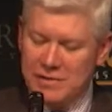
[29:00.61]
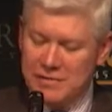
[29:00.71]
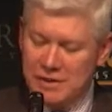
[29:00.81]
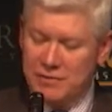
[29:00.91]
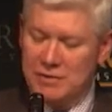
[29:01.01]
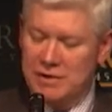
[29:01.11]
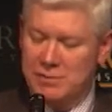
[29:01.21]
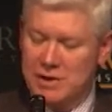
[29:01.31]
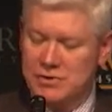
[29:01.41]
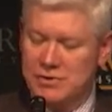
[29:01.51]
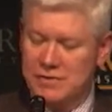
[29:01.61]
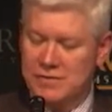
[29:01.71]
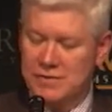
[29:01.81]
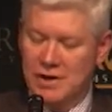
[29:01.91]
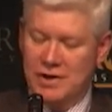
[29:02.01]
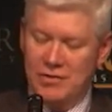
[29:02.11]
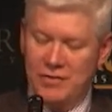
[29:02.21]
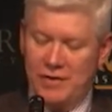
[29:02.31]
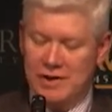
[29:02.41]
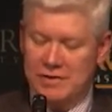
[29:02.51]
in several dimensions,
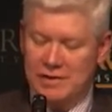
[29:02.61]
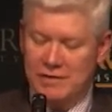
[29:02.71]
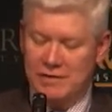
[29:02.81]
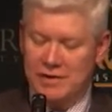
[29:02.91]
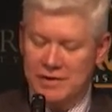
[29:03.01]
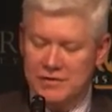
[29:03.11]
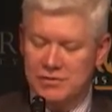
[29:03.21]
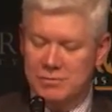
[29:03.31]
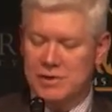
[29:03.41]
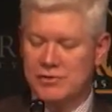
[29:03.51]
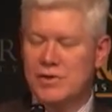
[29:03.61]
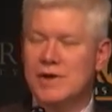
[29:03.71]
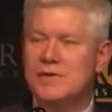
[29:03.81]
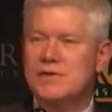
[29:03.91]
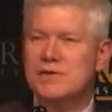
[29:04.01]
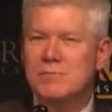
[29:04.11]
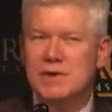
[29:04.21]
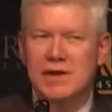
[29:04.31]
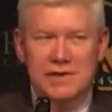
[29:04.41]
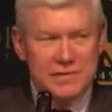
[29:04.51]
reflecting various human interests,
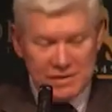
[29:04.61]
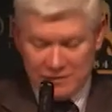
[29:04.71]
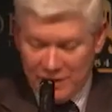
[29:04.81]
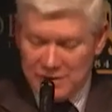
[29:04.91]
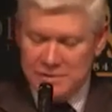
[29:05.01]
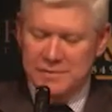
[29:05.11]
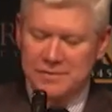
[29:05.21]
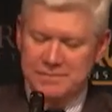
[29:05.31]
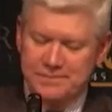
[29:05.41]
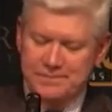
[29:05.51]
meanings, and values.